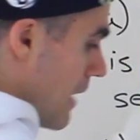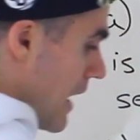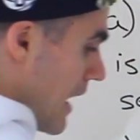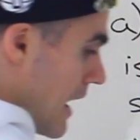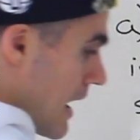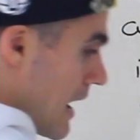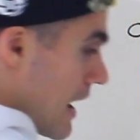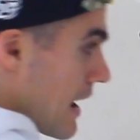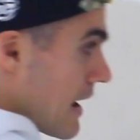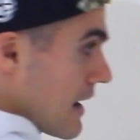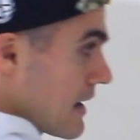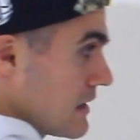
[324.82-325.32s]

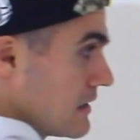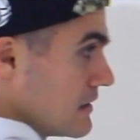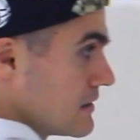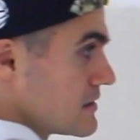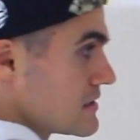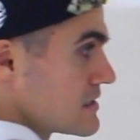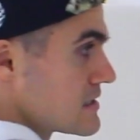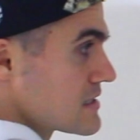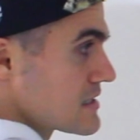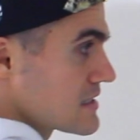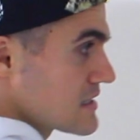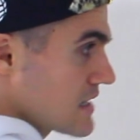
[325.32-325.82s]
pi
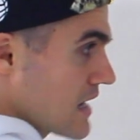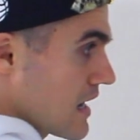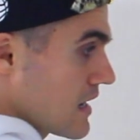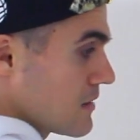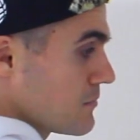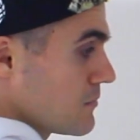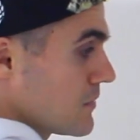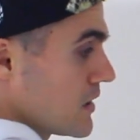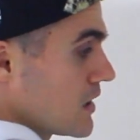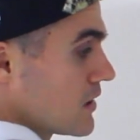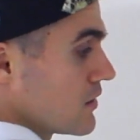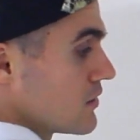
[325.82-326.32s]

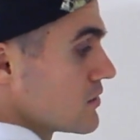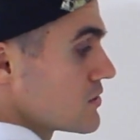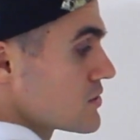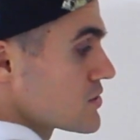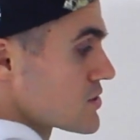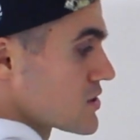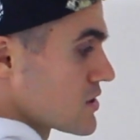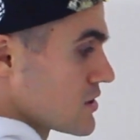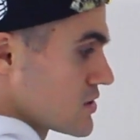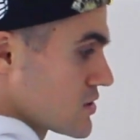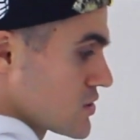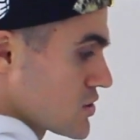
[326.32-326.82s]

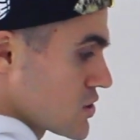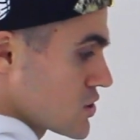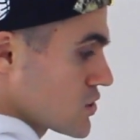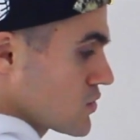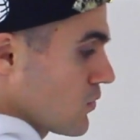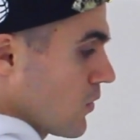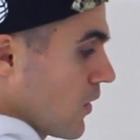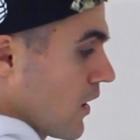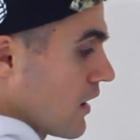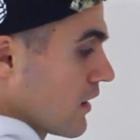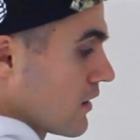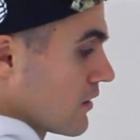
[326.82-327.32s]
centimeters
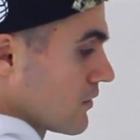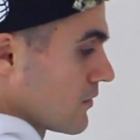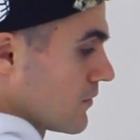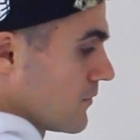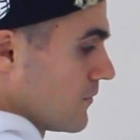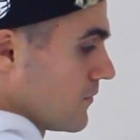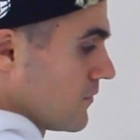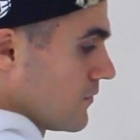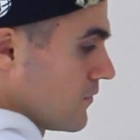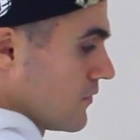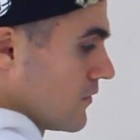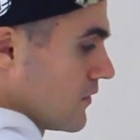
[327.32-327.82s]
squared.
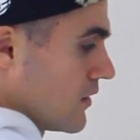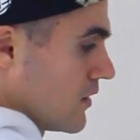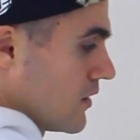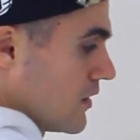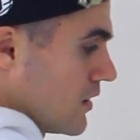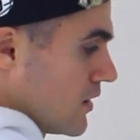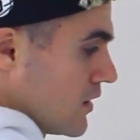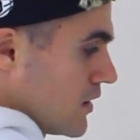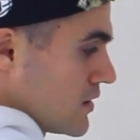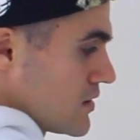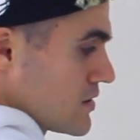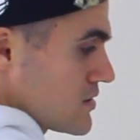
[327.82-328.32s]

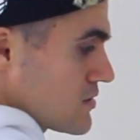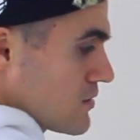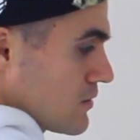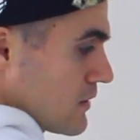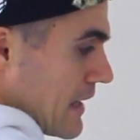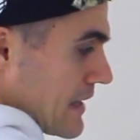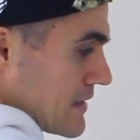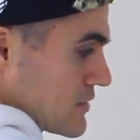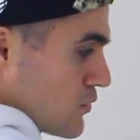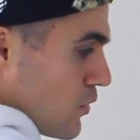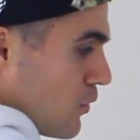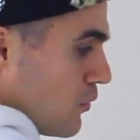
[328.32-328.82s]
So
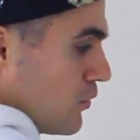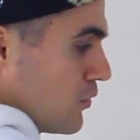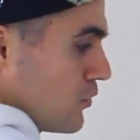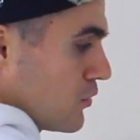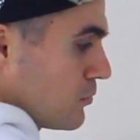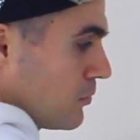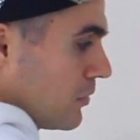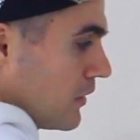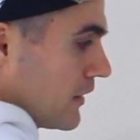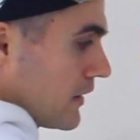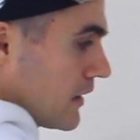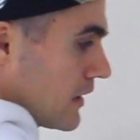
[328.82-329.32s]
that's what we
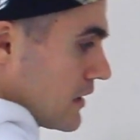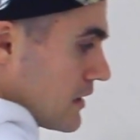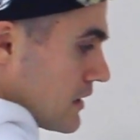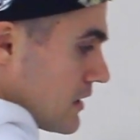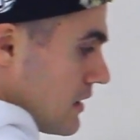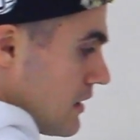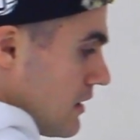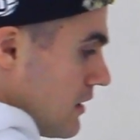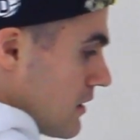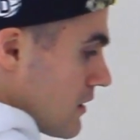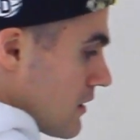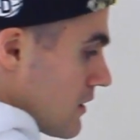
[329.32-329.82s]
would plug in
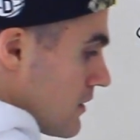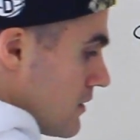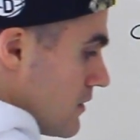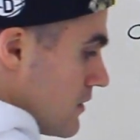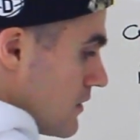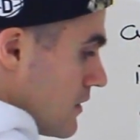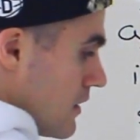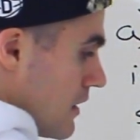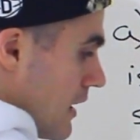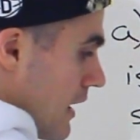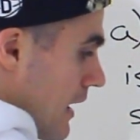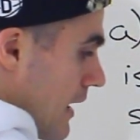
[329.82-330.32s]
here,
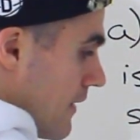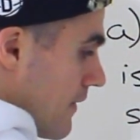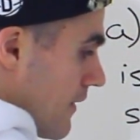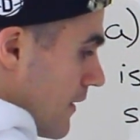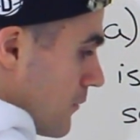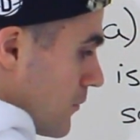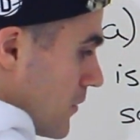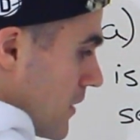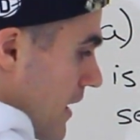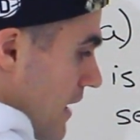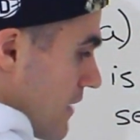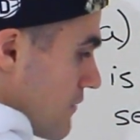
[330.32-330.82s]
and
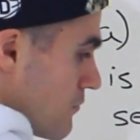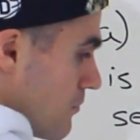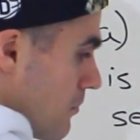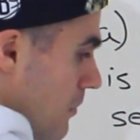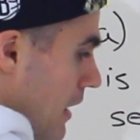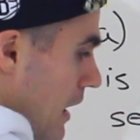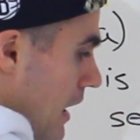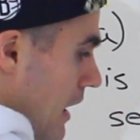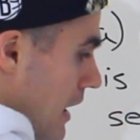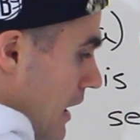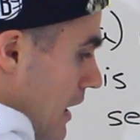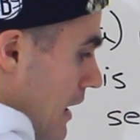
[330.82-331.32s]
then we have
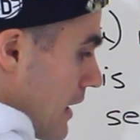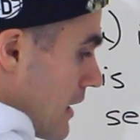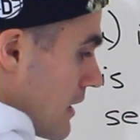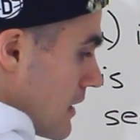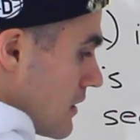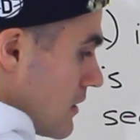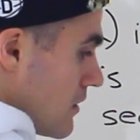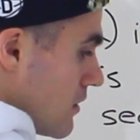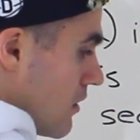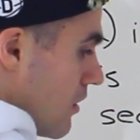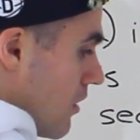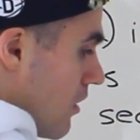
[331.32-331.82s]

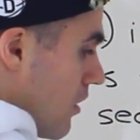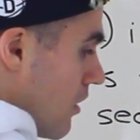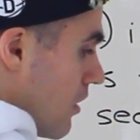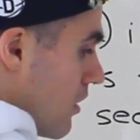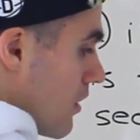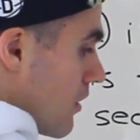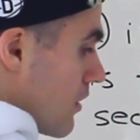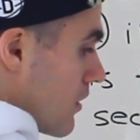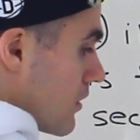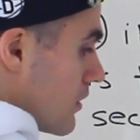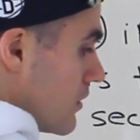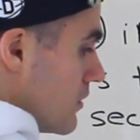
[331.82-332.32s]
pi
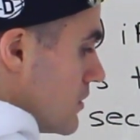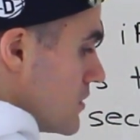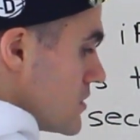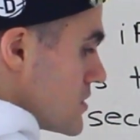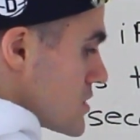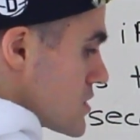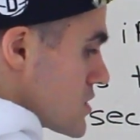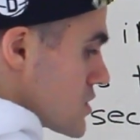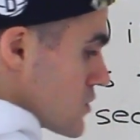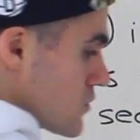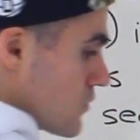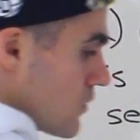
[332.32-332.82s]
r
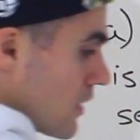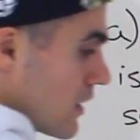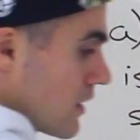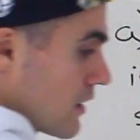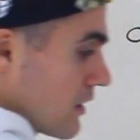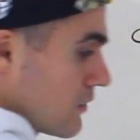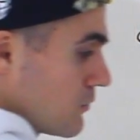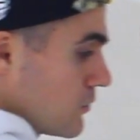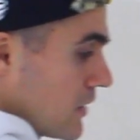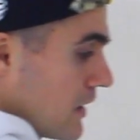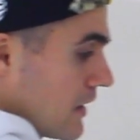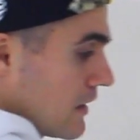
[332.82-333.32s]

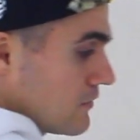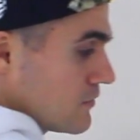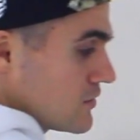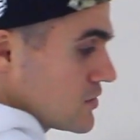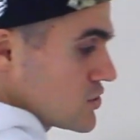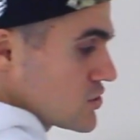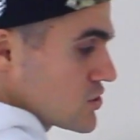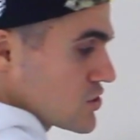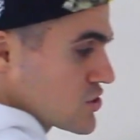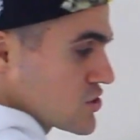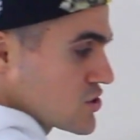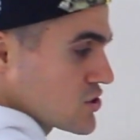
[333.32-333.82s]
squared, and we have
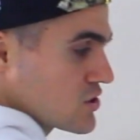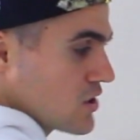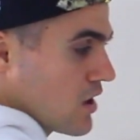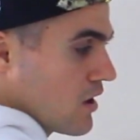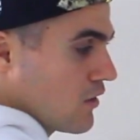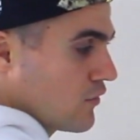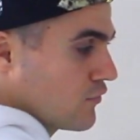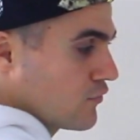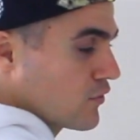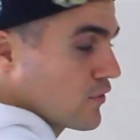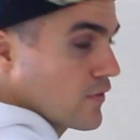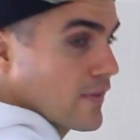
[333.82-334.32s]
to just
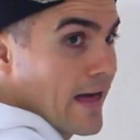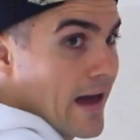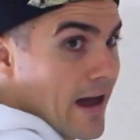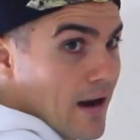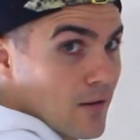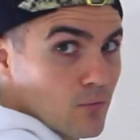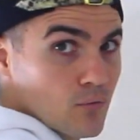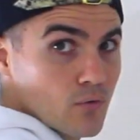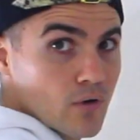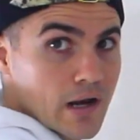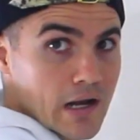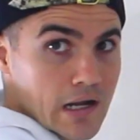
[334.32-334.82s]
solve for
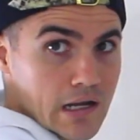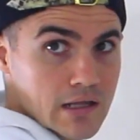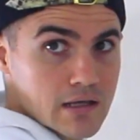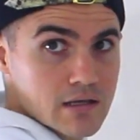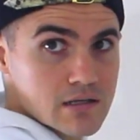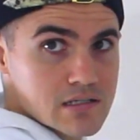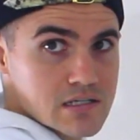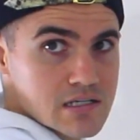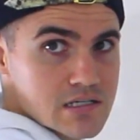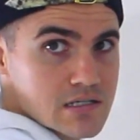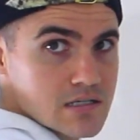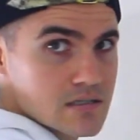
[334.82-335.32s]
that
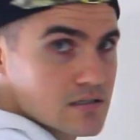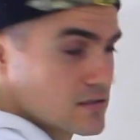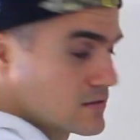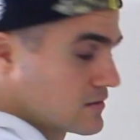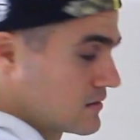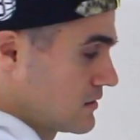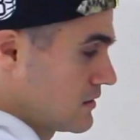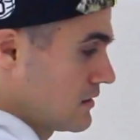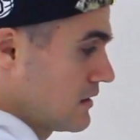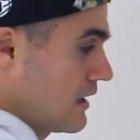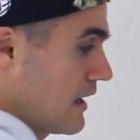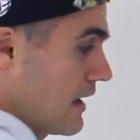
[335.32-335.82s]
radius
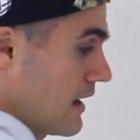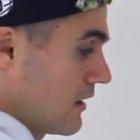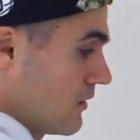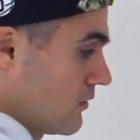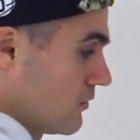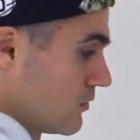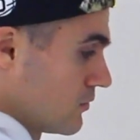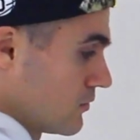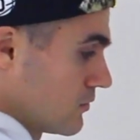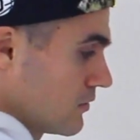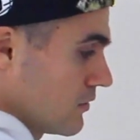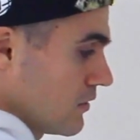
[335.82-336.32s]

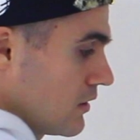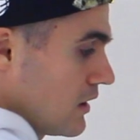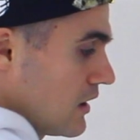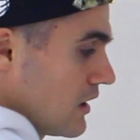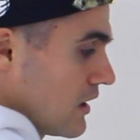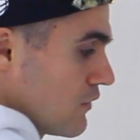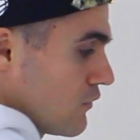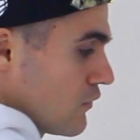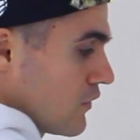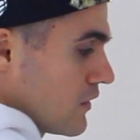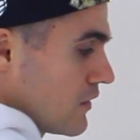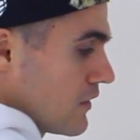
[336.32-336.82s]
now,
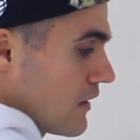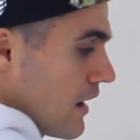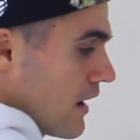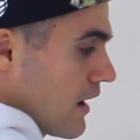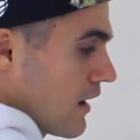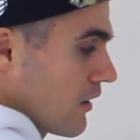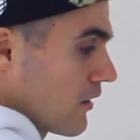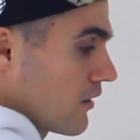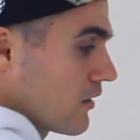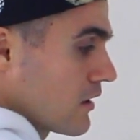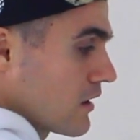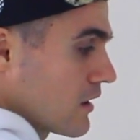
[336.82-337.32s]
given the
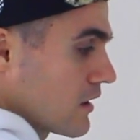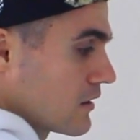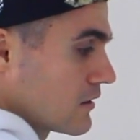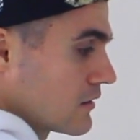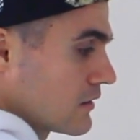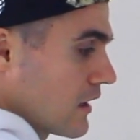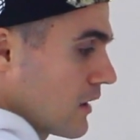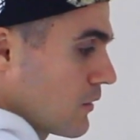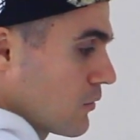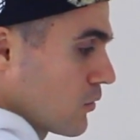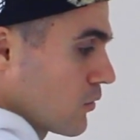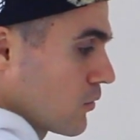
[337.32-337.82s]
area
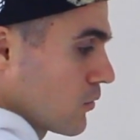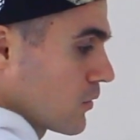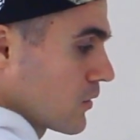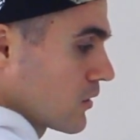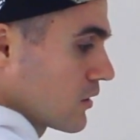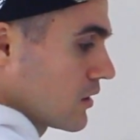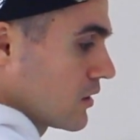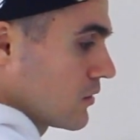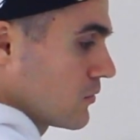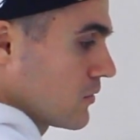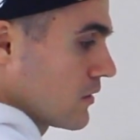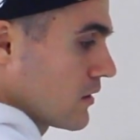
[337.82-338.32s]
that we're
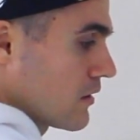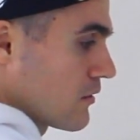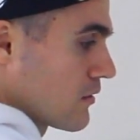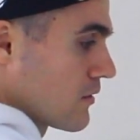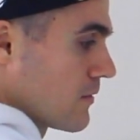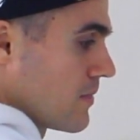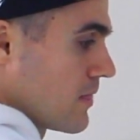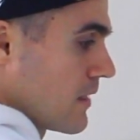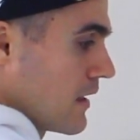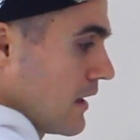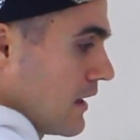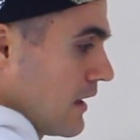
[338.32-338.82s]
working with.
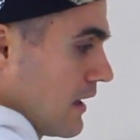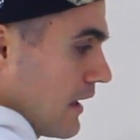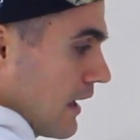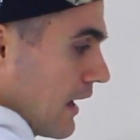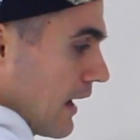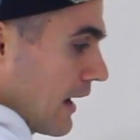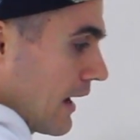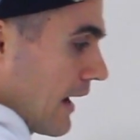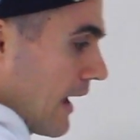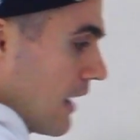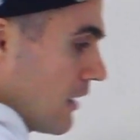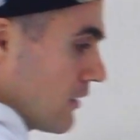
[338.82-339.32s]

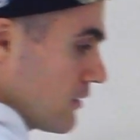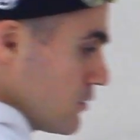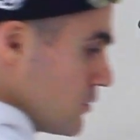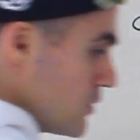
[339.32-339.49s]
And how